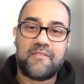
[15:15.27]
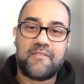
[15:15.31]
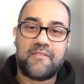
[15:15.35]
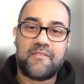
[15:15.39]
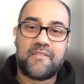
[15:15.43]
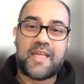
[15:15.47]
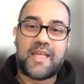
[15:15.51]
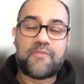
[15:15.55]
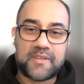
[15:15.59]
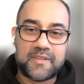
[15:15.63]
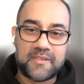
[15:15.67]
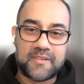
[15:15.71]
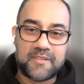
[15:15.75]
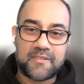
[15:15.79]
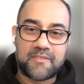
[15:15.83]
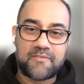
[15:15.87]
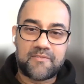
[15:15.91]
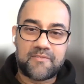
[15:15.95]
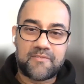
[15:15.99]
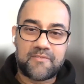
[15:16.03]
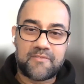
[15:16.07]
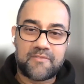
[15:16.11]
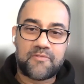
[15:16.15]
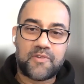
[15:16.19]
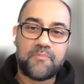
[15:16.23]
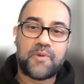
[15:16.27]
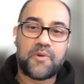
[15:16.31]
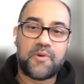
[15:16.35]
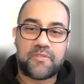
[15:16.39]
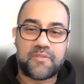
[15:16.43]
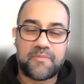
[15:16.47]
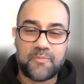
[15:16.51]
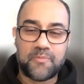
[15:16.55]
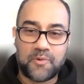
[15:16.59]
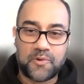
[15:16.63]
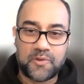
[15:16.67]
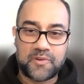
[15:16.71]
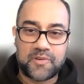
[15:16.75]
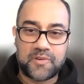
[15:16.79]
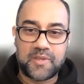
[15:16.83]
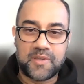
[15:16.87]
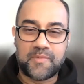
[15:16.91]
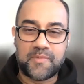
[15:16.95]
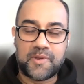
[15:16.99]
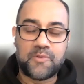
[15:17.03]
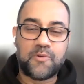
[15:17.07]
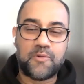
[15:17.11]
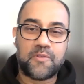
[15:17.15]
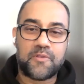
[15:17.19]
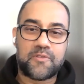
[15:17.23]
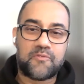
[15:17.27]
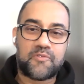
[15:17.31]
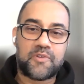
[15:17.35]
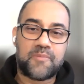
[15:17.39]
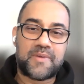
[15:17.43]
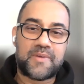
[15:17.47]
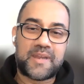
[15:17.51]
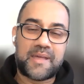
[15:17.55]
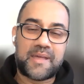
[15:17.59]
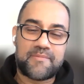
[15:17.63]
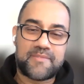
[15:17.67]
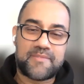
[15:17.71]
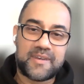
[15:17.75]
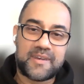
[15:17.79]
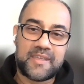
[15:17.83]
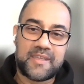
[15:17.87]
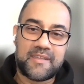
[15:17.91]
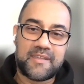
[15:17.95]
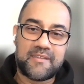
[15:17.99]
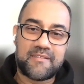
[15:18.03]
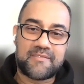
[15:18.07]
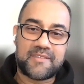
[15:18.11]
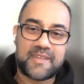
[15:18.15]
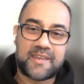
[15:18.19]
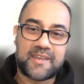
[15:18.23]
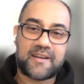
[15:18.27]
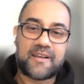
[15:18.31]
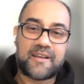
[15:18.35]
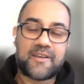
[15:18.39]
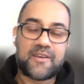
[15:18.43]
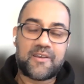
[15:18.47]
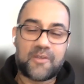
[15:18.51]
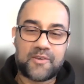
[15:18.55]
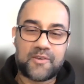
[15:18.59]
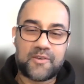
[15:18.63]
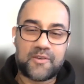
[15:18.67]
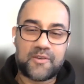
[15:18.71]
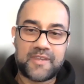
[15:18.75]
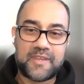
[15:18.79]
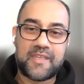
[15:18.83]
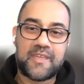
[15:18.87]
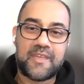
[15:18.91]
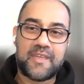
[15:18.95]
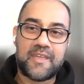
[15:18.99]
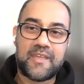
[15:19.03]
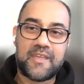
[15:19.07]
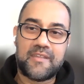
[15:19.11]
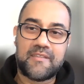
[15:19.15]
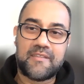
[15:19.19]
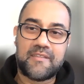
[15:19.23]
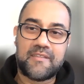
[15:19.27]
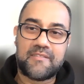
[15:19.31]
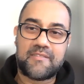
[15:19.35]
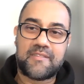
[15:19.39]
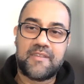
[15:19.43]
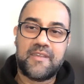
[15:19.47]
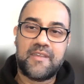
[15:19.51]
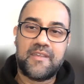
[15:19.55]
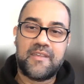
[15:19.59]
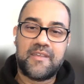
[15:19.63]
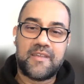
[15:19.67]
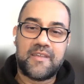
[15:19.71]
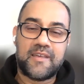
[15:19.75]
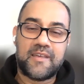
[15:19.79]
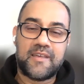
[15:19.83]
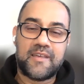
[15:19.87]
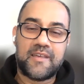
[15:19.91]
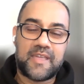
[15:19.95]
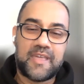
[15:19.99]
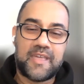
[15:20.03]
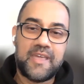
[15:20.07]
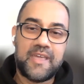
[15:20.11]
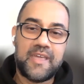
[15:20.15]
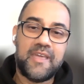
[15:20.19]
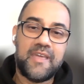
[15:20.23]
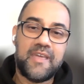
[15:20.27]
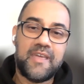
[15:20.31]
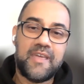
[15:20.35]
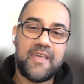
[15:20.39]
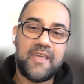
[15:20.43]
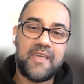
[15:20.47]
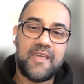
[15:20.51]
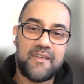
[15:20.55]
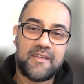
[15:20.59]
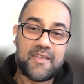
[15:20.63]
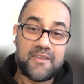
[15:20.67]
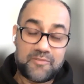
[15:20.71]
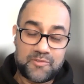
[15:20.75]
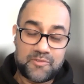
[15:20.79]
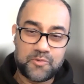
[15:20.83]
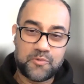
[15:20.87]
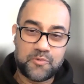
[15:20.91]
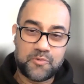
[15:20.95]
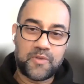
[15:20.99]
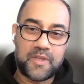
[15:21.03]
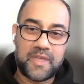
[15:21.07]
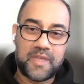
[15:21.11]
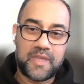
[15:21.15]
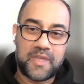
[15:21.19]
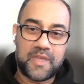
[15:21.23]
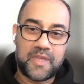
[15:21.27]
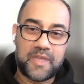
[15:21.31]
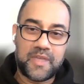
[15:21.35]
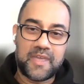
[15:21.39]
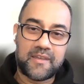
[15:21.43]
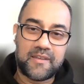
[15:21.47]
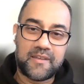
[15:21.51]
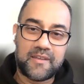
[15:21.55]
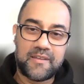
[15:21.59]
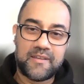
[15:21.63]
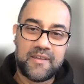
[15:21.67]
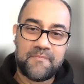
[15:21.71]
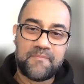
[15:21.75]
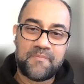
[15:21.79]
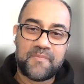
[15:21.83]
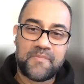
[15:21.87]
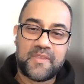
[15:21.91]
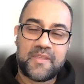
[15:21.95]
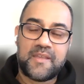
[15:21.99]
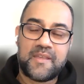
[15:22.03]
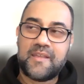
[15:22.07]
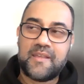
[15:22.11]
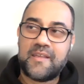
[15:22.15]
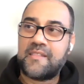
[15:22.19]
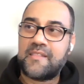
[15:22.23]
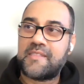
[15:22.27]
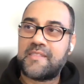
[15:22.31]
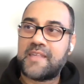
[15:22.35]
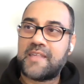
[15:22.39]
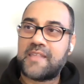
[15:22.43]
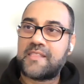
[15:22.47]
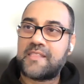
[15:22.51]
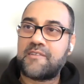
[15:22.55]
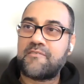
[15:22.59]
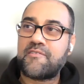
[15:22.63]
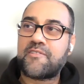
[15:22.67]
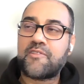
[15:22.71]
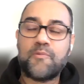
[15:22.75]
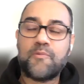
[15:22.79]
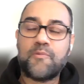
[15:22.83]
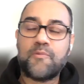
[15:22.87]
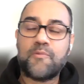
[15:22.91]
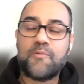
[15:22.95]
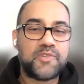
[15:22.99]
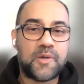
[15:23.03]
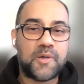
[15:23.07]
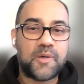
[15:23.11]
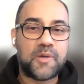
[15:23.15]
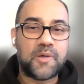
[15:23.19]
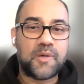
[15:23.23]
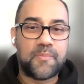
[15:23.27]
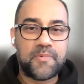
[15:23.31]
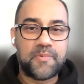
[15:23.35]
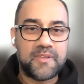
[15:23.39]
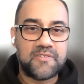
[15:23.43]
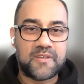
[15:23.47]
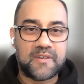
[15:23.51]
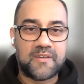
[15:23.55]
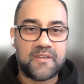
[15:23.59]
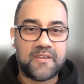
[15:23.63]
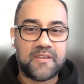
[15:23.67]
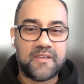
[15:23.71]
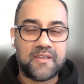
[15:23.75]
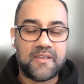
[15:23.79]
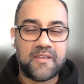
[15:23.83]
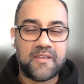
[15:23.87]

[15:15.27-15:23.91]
evidence from postmortem and also from lab studies that clotting is a key issue here, that there is so much opposition,